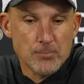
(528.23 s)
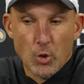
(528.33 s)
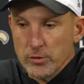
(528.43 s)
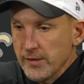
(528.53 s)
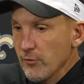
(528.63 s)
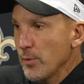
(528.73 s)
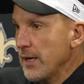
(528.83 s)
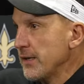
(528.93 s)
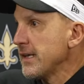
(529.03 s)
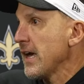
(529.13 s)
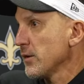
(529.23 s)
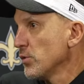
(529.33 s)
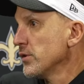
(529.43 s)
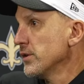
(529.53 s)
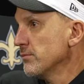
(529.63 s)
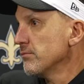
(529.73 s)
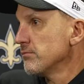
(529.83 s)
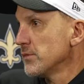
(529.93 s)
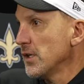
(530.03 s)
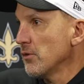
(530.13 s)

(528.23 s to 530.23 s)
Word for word: holding everybody accountable to, you